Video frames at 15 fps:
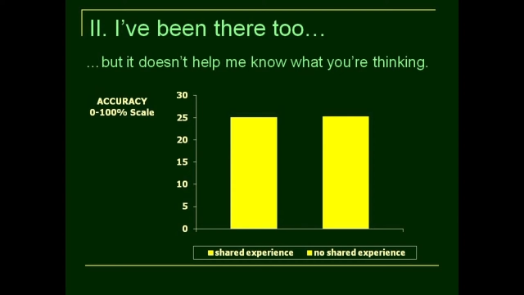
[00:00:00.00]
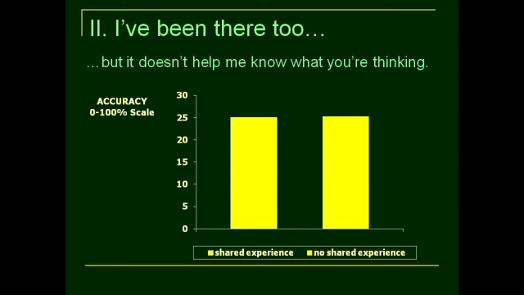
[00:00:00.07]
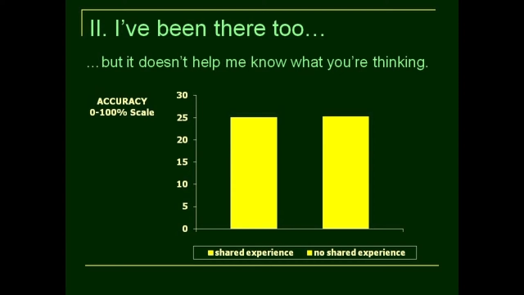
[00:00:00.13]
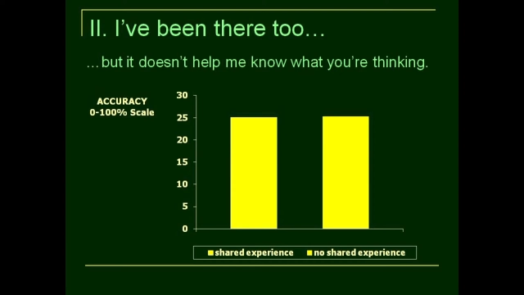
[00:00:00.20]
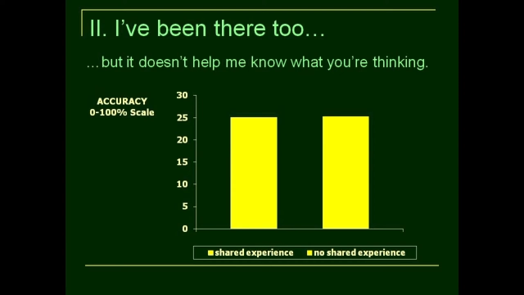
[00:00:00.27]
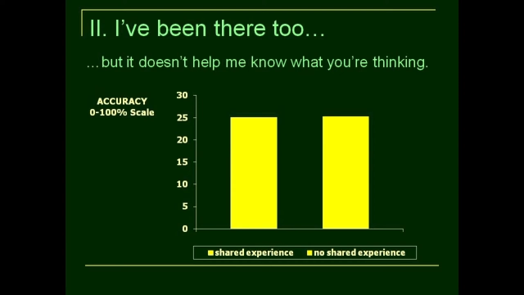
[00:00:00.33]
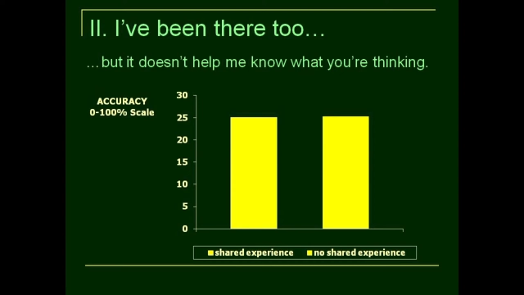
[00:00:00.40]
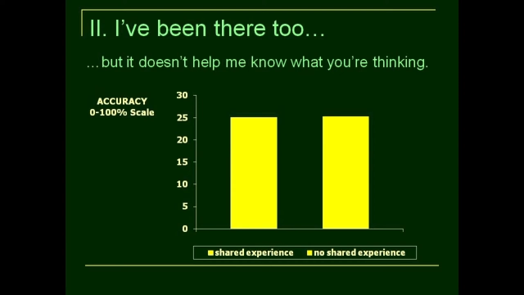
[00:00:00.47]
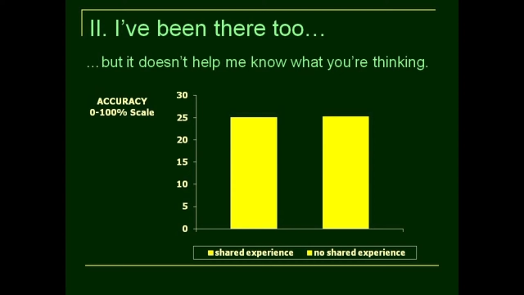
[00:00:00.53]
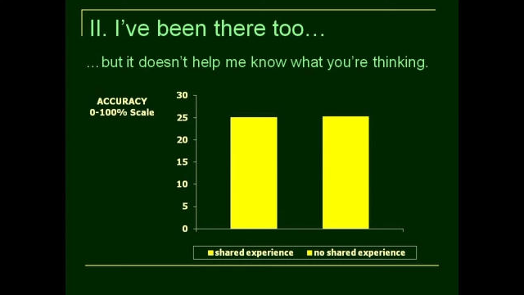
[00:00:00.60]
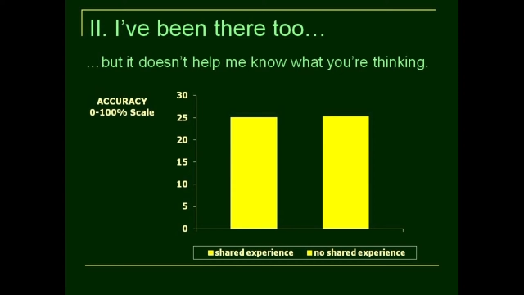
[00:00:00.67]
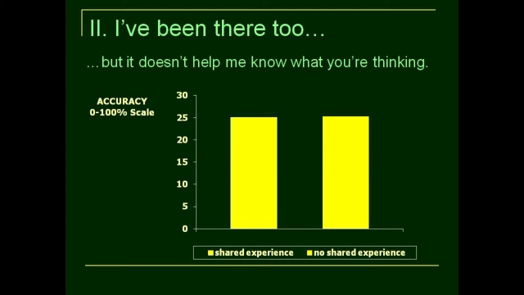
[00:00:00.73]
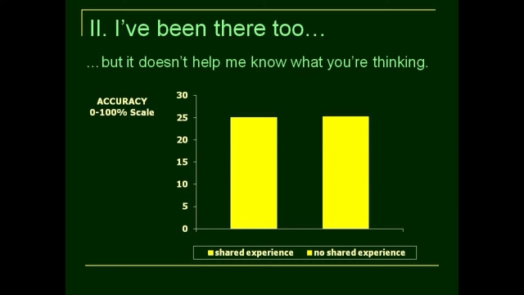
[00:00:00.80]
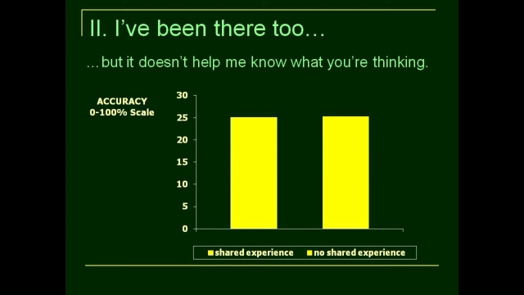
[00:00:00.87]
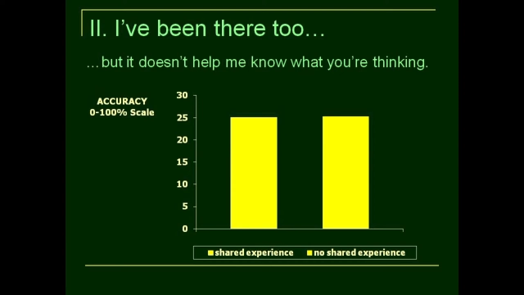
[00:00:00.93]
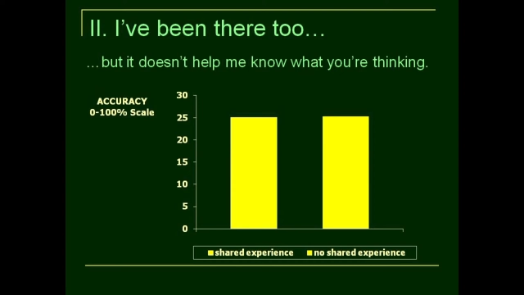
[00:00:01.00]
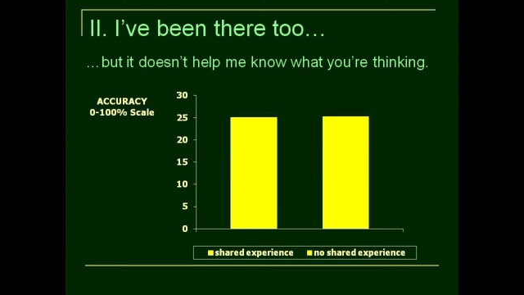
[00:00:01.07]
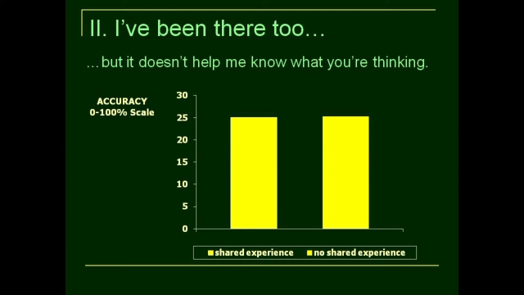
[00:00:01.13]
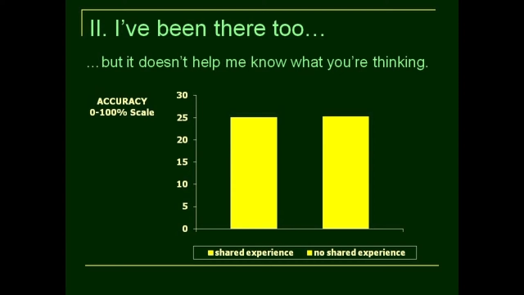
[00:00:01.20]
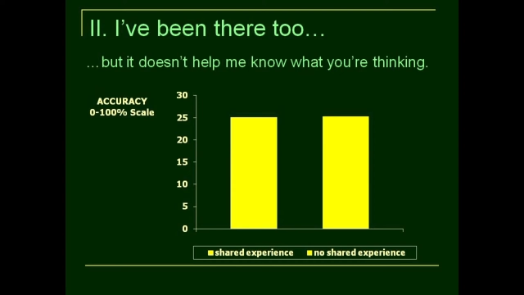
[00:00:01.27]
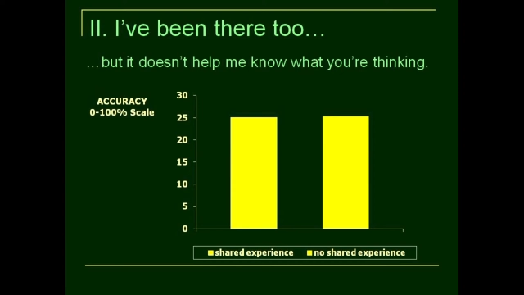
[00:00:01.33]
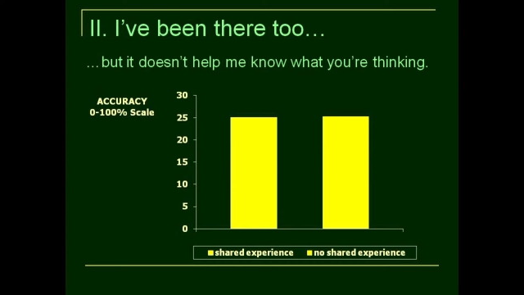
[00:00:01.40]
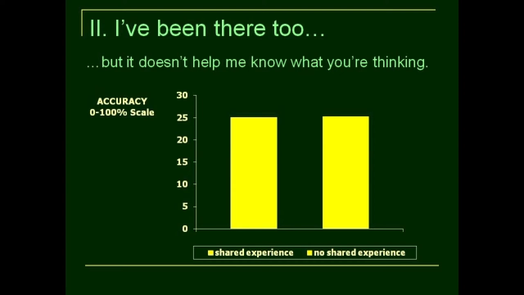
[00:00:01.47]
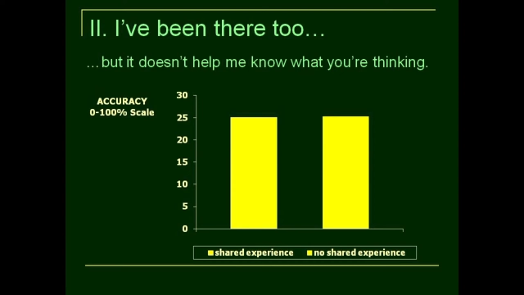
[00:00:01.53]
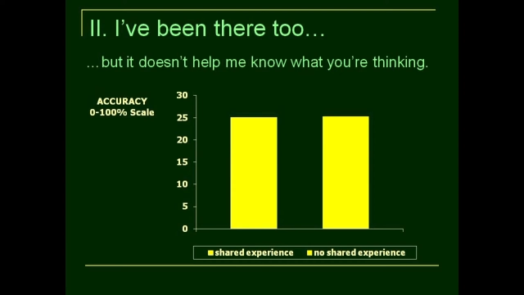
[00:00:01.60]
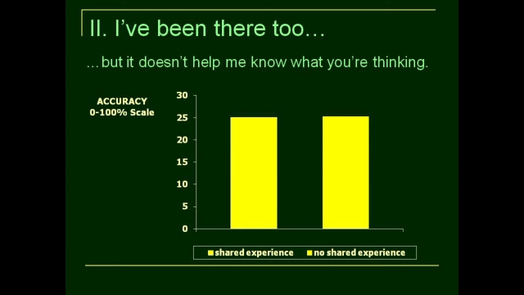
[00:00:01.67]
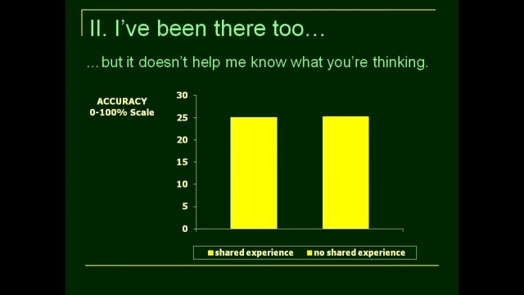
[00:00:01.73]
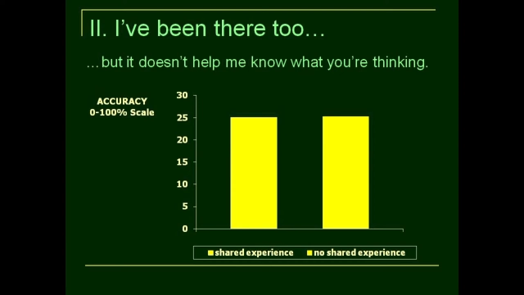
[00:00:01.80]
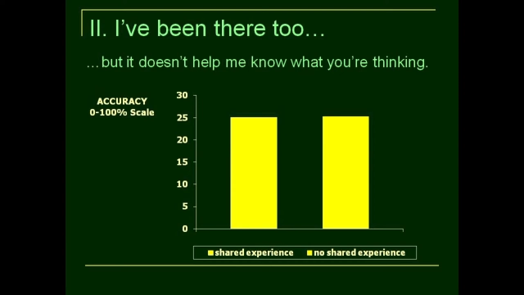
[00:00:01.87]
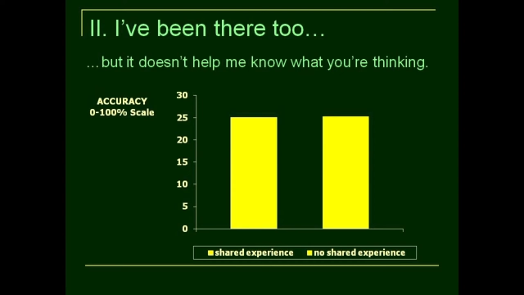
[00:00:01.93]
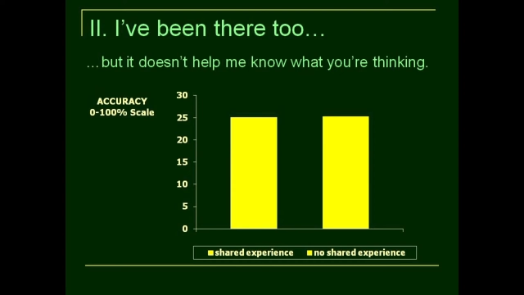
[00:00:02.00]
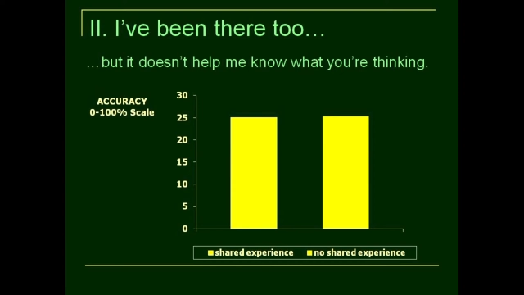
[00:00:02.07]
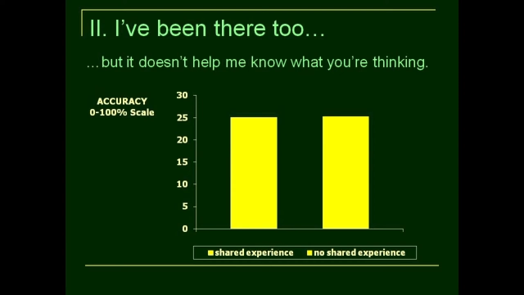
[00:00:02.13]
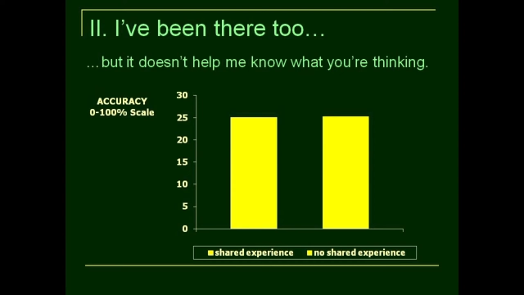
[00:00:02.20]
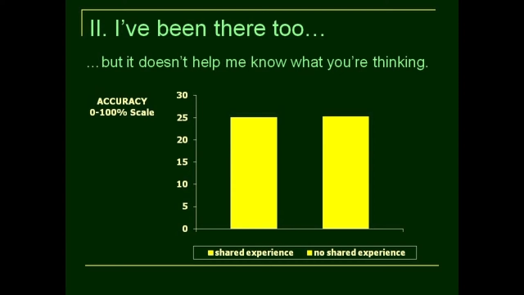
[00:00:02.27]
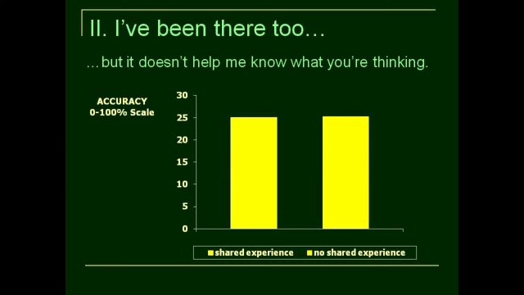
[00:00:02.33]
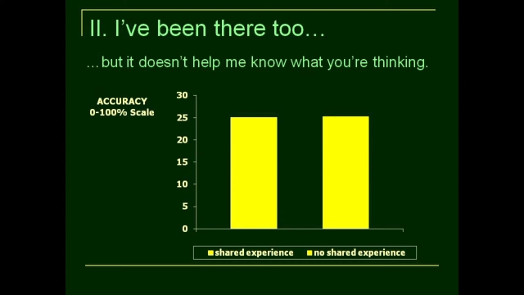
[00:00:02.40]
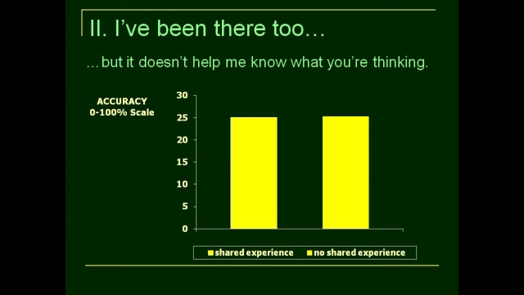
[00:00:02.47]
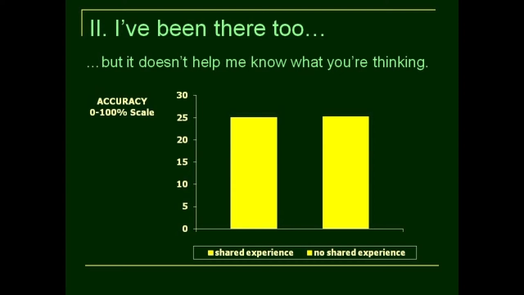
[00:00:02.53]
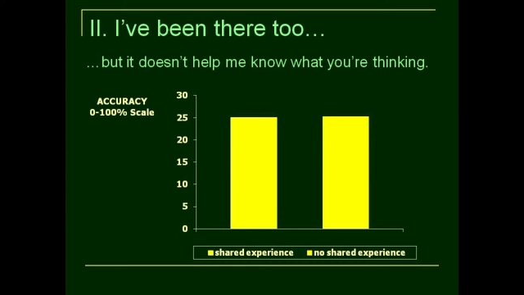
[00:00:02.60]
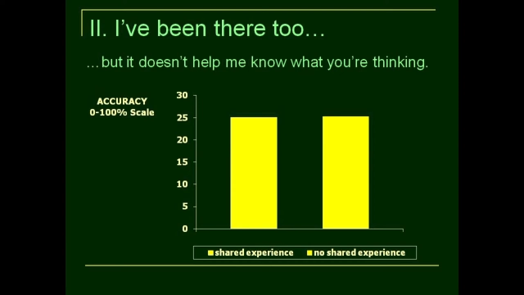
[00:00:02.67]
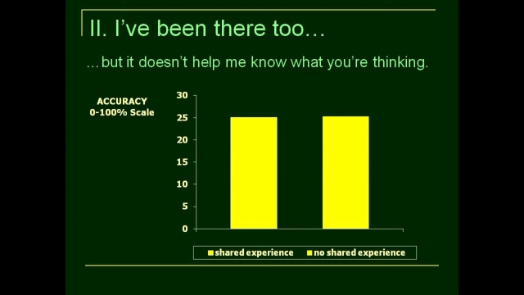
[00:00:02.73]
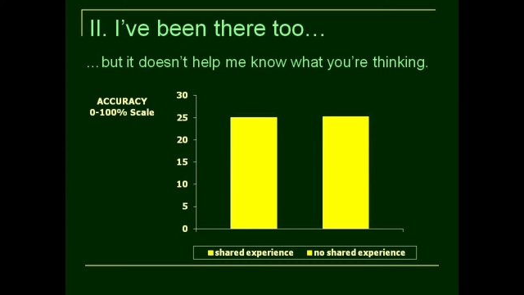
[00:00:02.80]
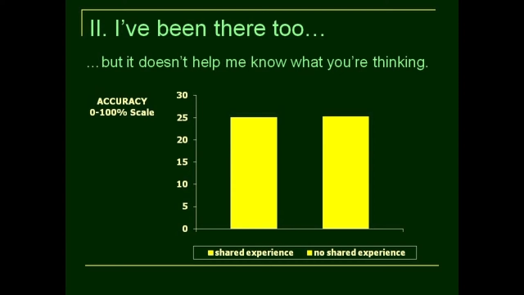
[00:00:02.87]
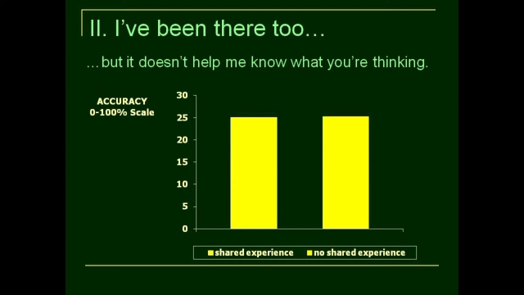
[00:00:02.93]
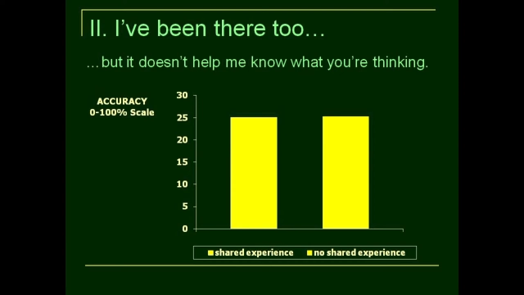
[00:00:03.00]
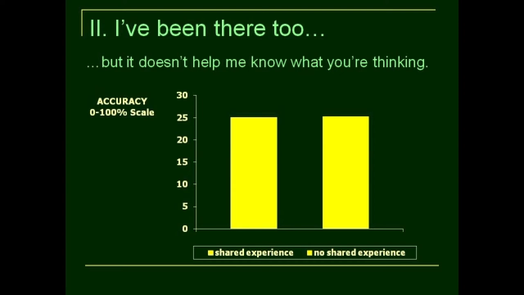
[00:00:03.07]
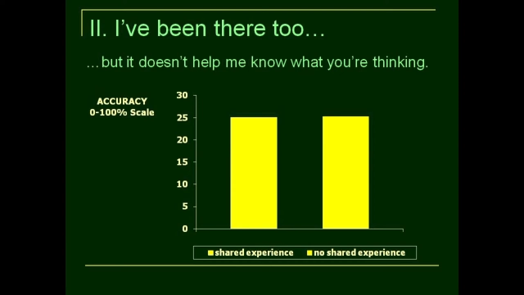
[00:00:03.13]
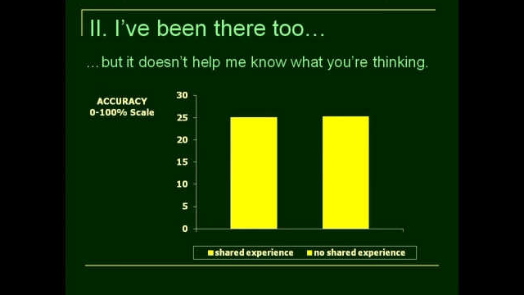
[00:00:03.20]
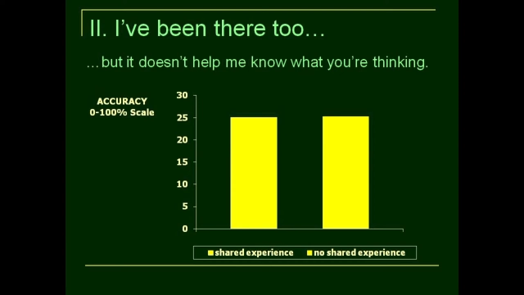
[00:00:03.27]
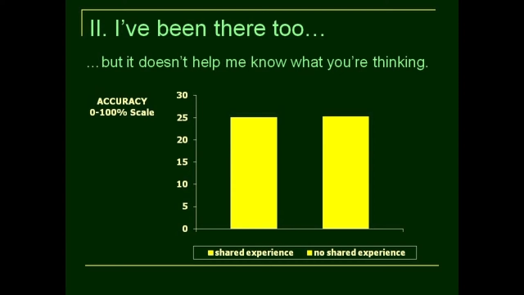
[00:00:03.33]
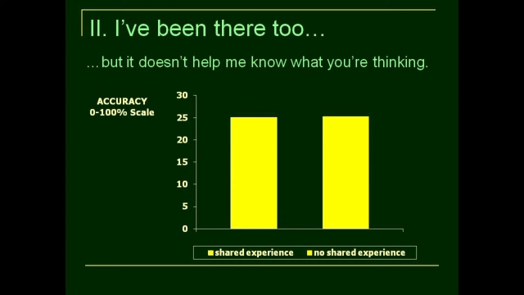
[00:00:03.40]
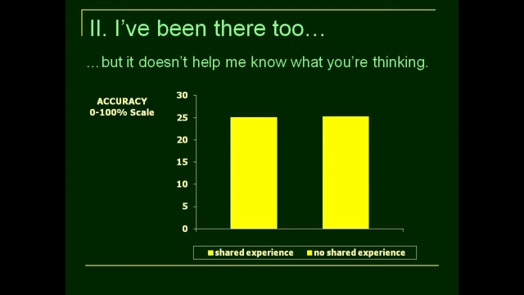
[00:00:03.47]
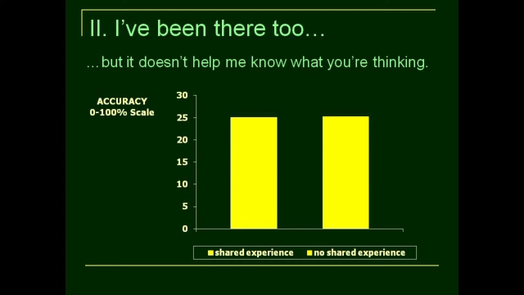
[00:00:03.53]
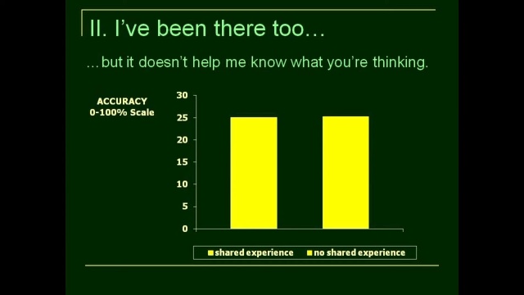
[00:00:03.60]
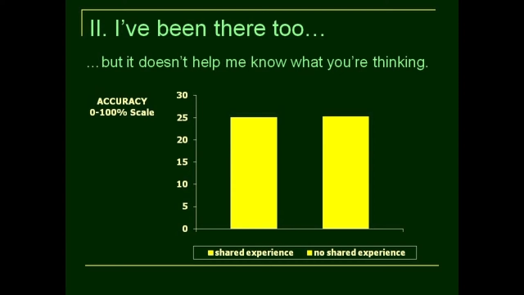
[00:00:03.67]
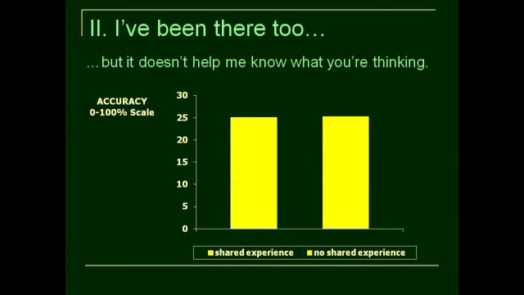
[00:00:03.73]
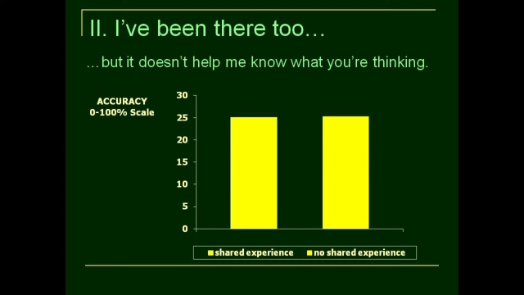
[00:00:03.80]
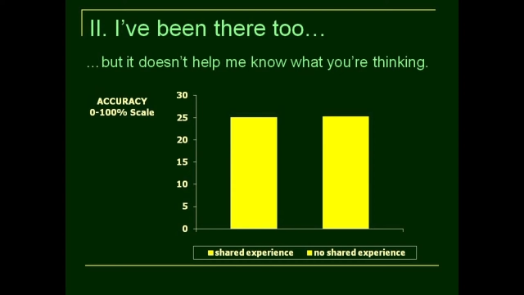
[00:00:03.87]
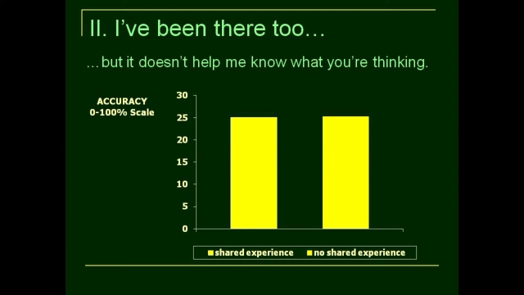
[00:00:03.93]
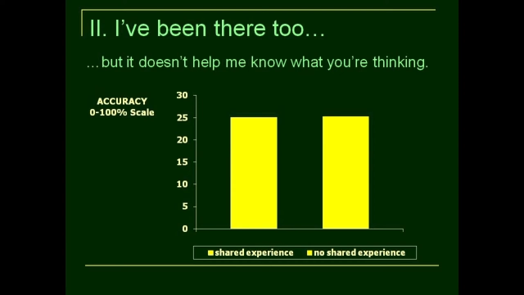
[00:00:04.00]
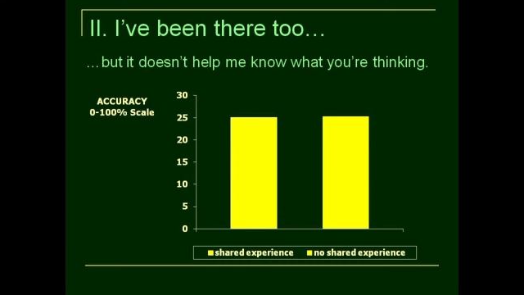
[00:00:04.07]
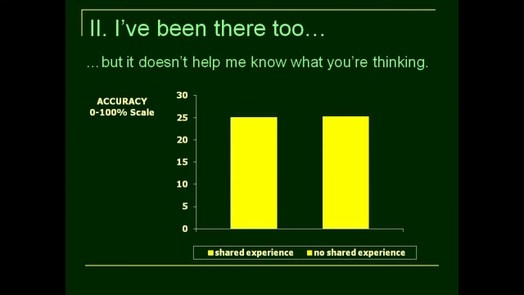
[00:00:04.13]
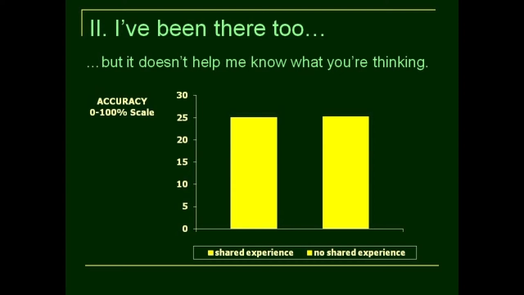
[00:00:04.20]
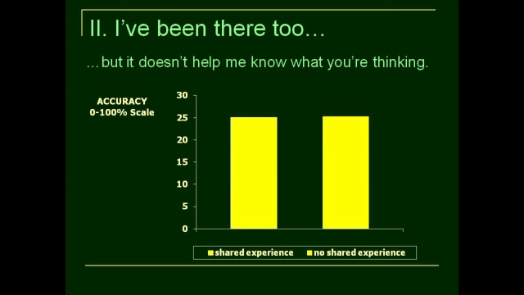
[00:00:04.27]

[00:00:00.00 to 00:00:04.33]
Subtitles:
Nobody's mouth can be seen.